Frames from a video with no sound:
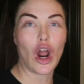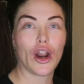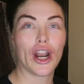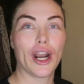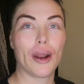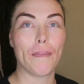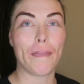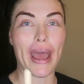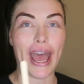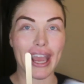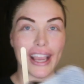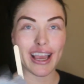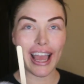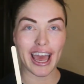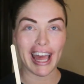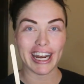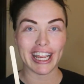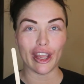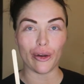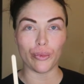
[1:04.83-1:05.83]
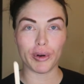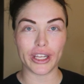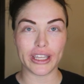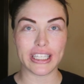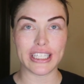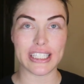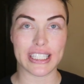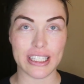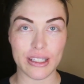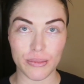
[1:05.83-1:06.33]
All right, I'm back. I had to get one
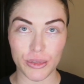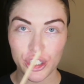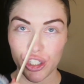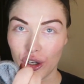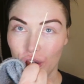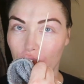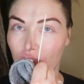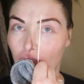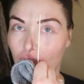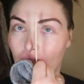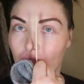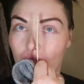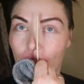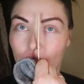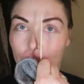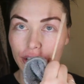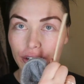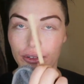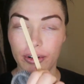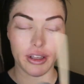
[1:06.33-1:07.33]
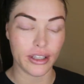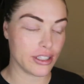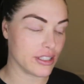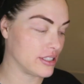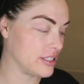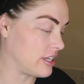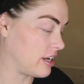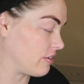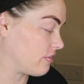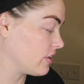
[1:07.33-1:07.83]
of these because I'm gonna show y'all how I do all
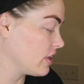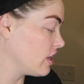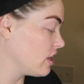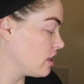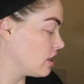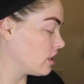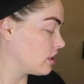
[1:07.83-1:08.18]
this stuff.